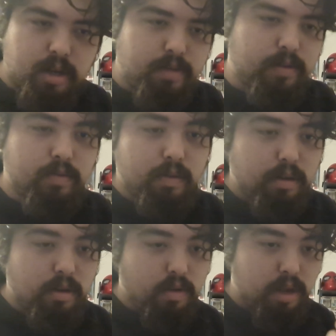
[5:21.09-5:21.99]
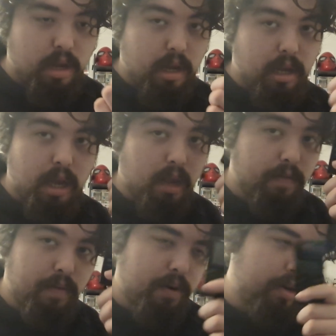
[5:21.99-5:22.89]
This one you can get a case
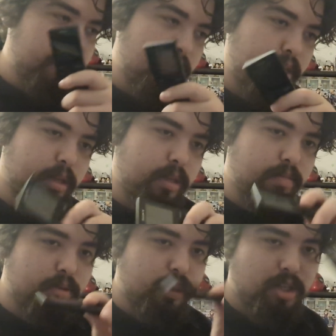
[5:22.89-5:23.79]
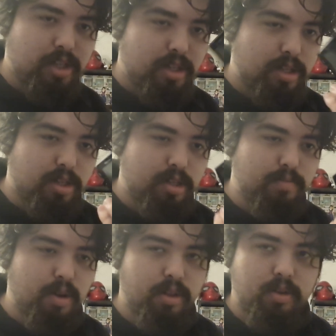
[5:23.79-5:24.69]
for it technically, but it's just a
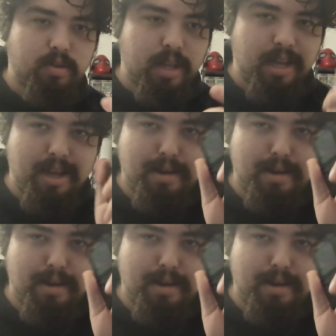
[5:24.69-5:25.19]
small little like